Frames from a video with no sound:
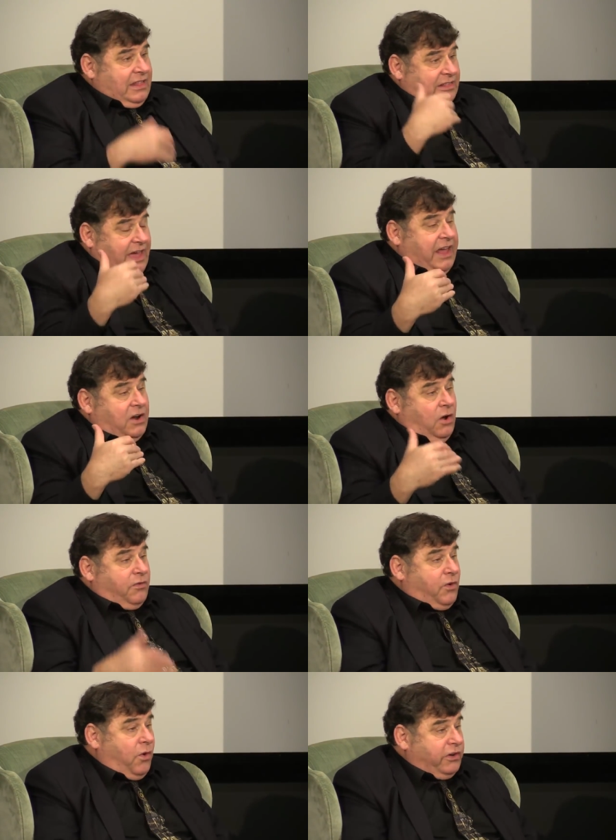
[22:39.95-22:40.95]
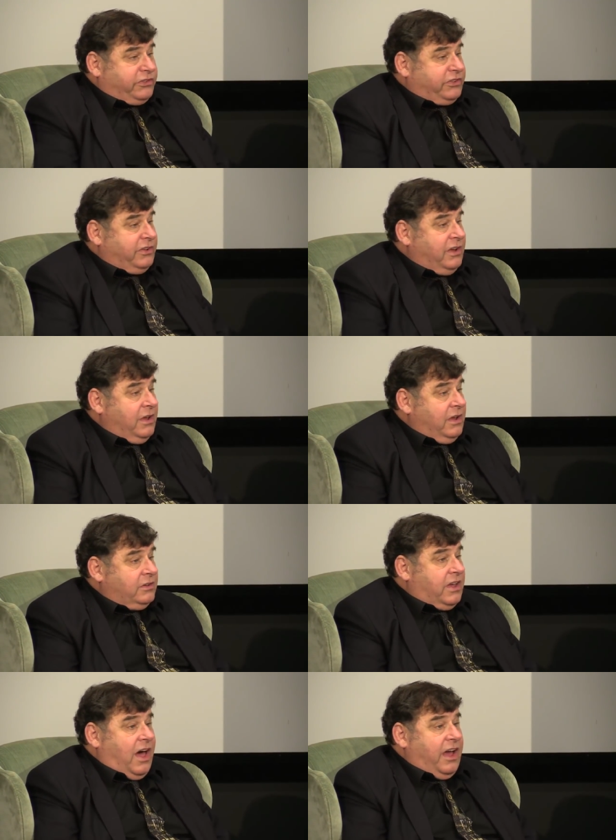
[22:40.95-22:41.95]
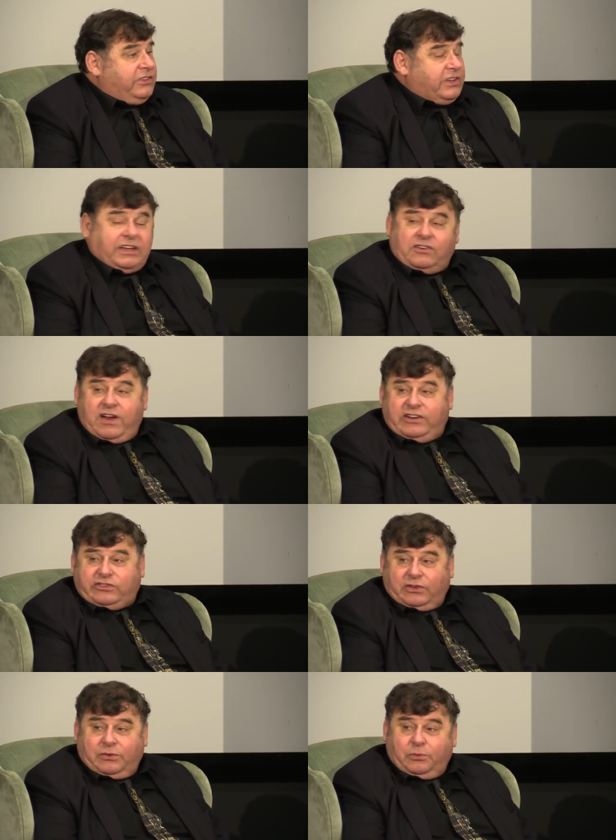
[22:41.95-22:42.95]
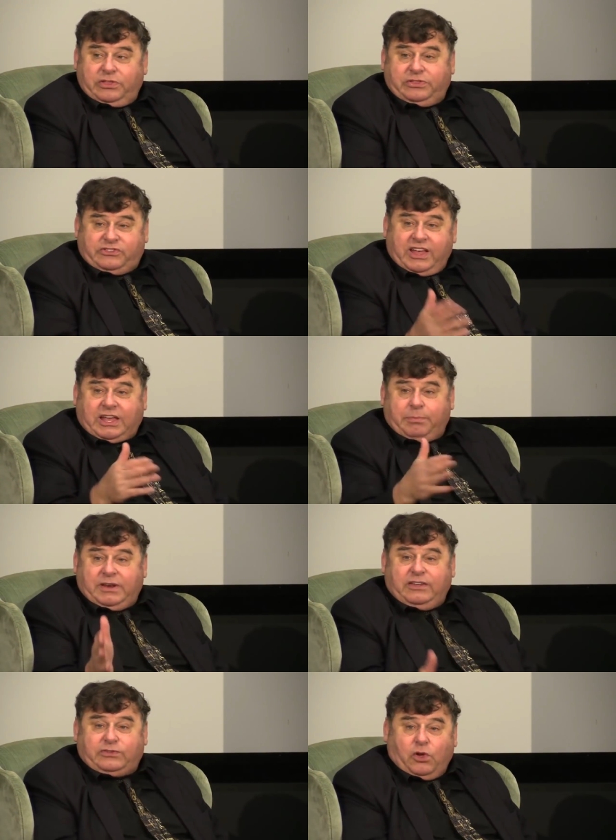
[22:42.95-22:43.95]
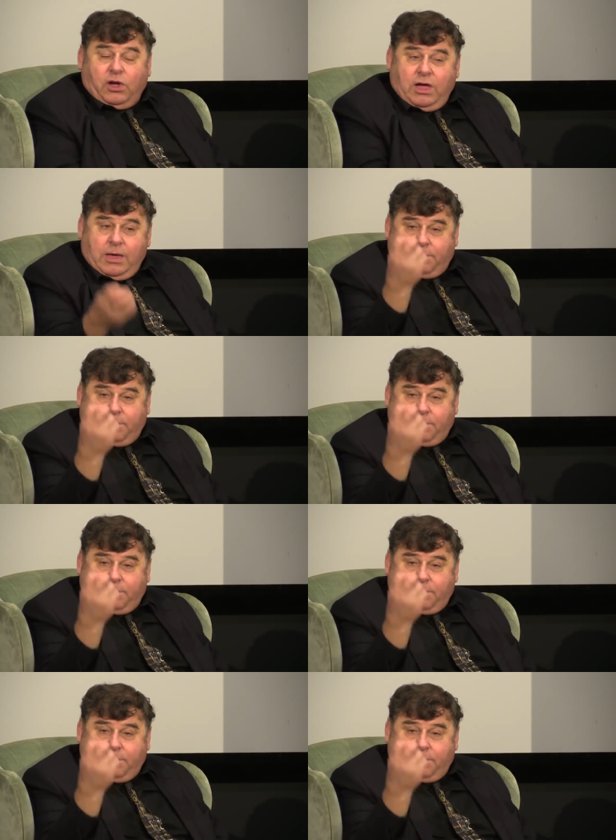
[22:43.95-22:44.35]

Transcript: Later, of course, to Isaac and Rachel with Jacob and Esau,